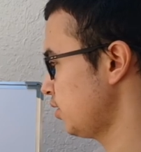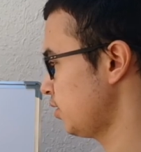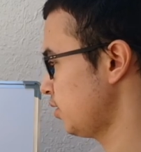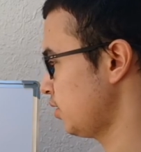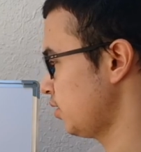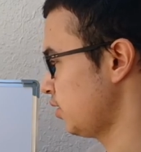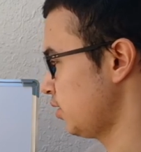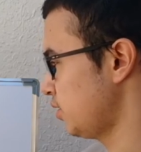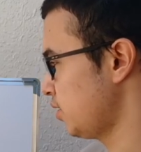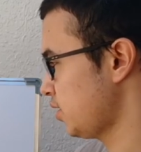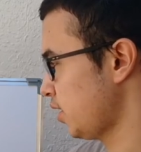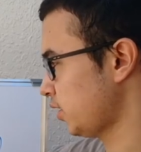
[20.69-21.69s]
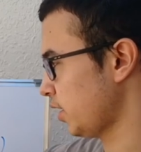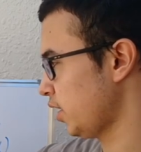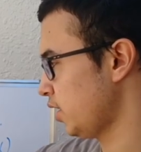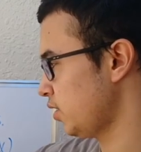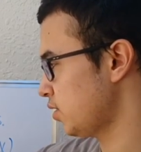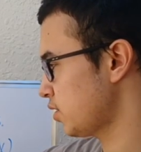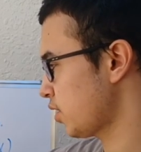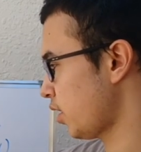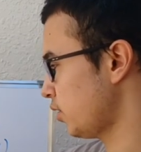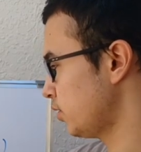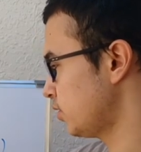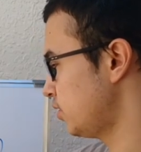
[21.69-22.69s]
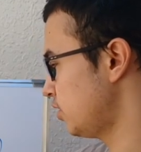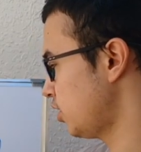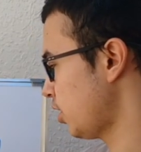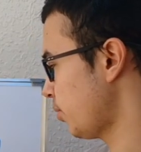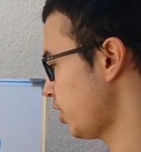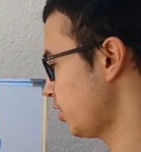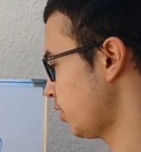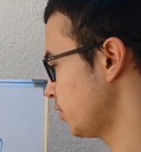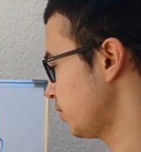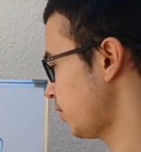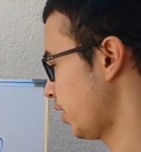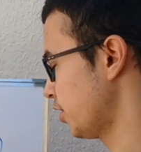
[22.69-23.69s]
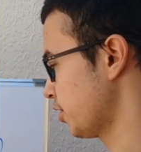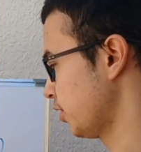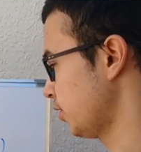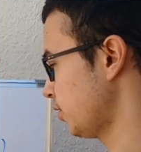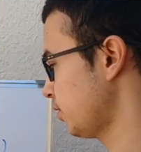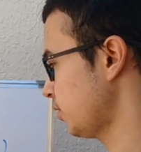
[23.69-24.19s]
the set A is called the domain of the function.